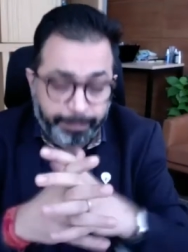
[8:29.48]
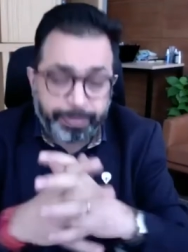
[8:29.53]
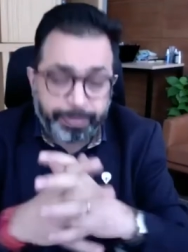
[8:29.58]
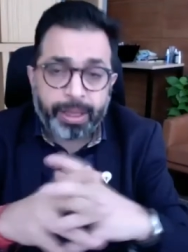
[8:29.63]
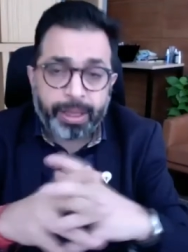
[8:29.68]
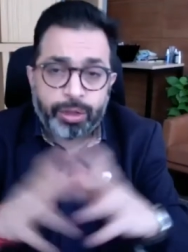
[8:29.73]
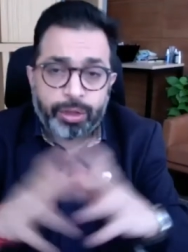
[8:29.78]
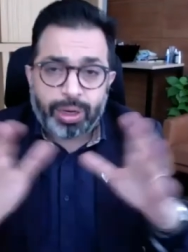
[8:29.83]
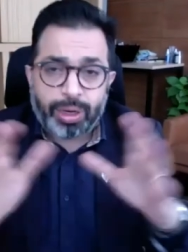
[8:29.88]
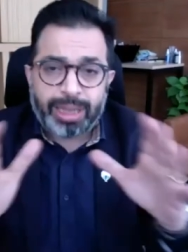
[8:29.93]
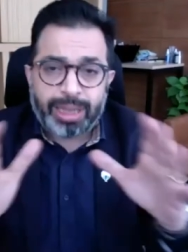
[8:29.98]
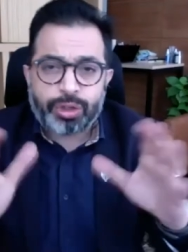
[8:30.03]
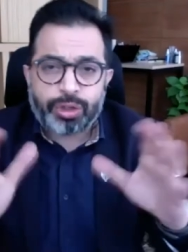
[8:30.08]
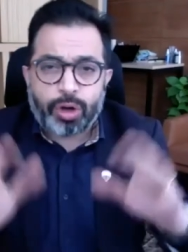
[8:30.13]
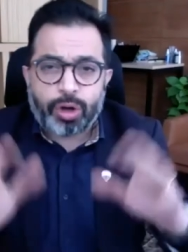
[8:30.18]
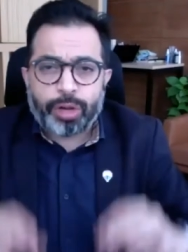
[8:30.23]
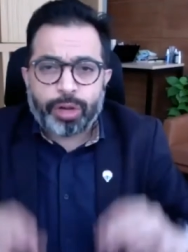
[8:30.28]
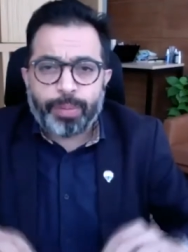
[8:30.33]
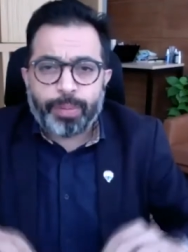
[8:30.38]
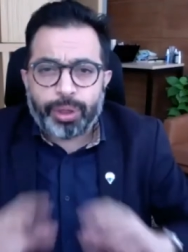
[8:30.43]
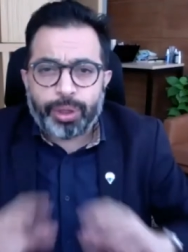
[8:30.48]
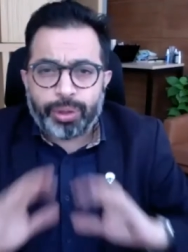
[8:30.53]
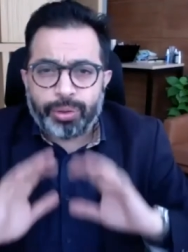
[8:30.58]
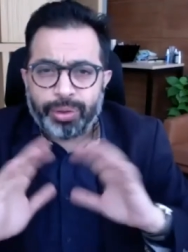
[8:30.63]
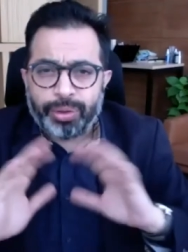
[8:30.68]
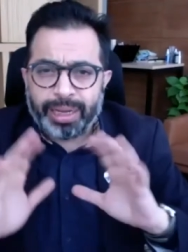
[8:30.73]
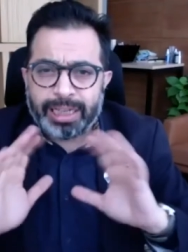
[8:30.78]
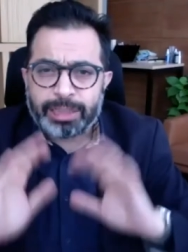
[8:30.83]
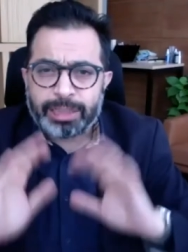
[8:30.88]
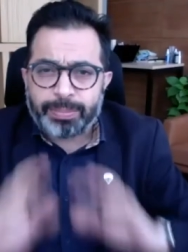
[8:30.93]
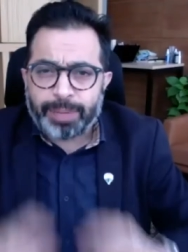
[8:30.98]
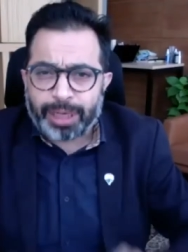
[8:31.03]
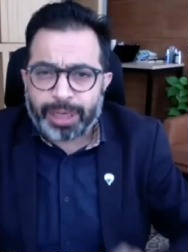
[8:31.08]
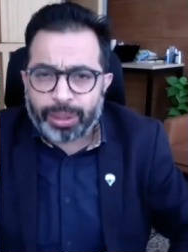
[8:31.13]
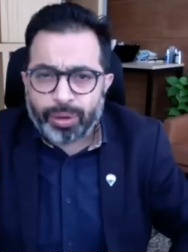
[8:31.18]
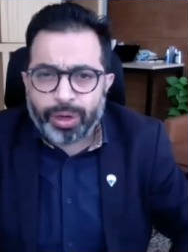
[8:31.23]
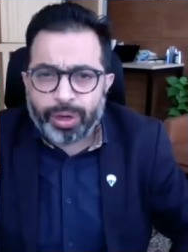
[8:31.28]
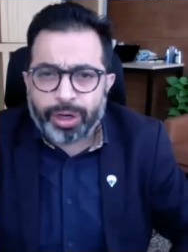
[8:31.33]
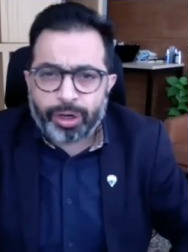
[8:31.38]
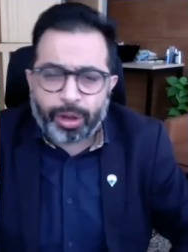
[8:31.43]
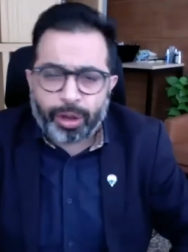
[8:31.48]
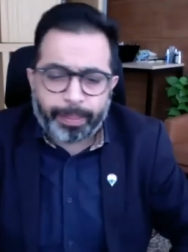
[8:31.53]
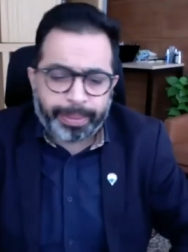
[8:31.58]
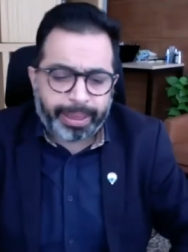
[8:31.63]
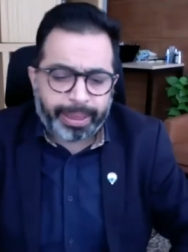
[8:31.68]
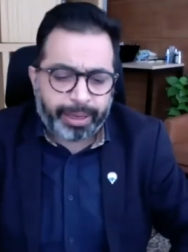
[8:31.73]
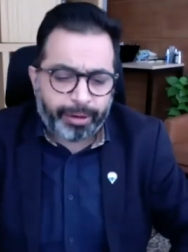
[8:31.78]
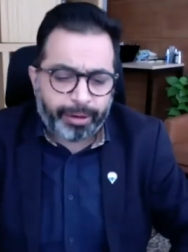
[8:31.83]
So let's talk about today's particular topic.